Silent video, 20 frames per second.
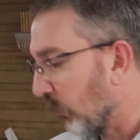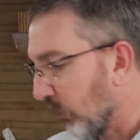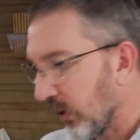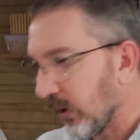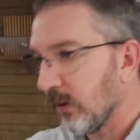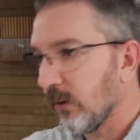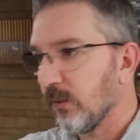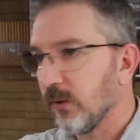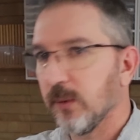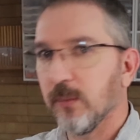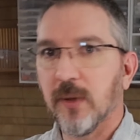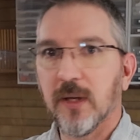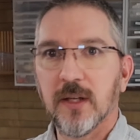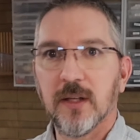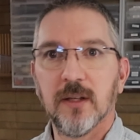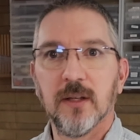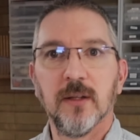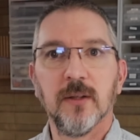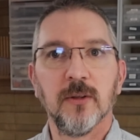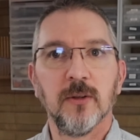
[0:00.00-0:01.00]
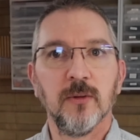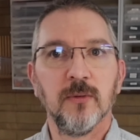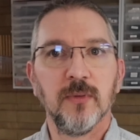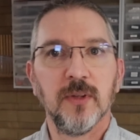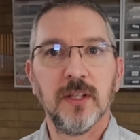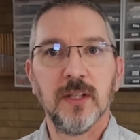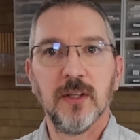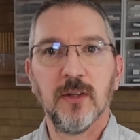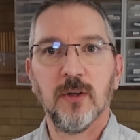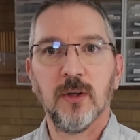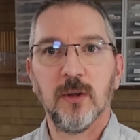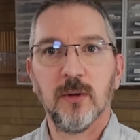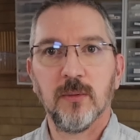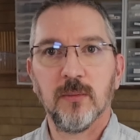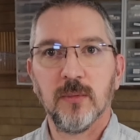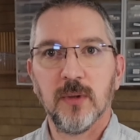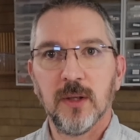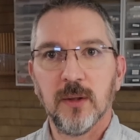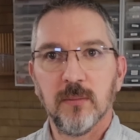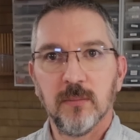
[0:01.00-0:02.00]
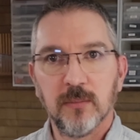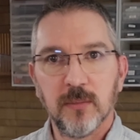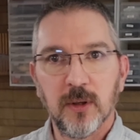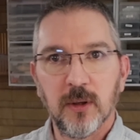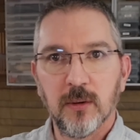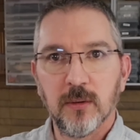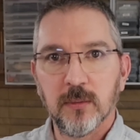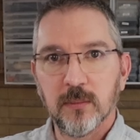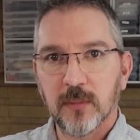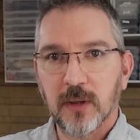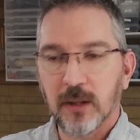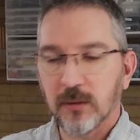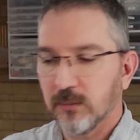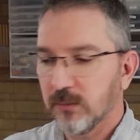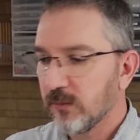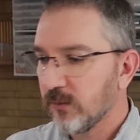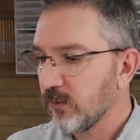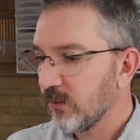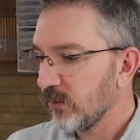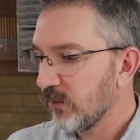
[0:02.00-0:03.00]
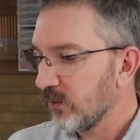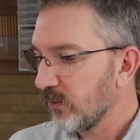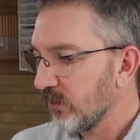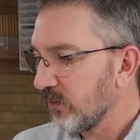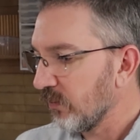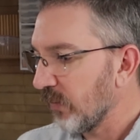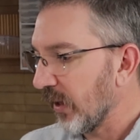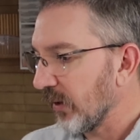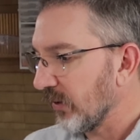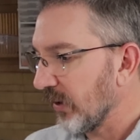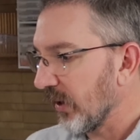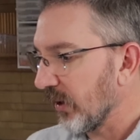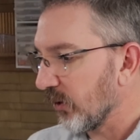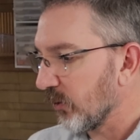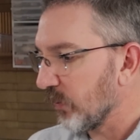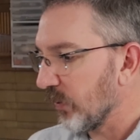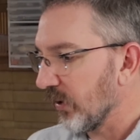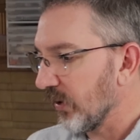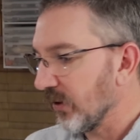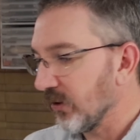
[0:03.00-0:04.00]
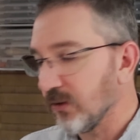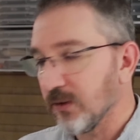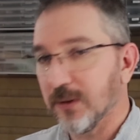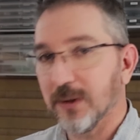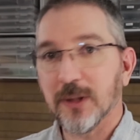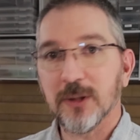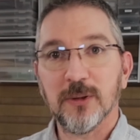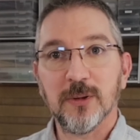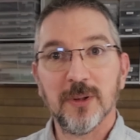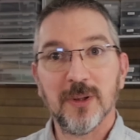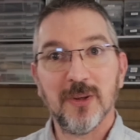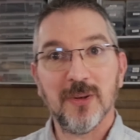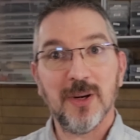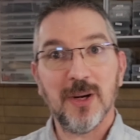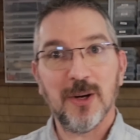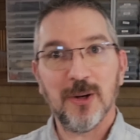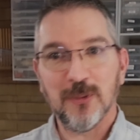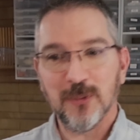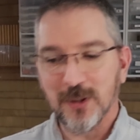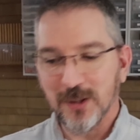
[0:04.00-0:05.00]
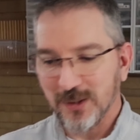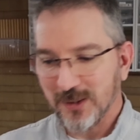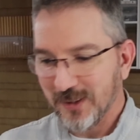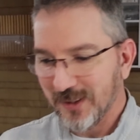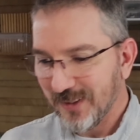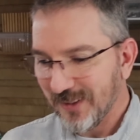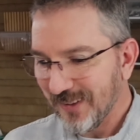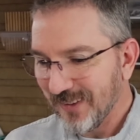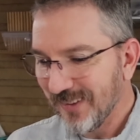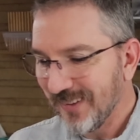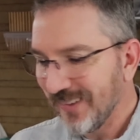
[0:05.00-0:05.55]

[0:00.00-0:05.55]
probably make a little video, about that experience and let you know how it went,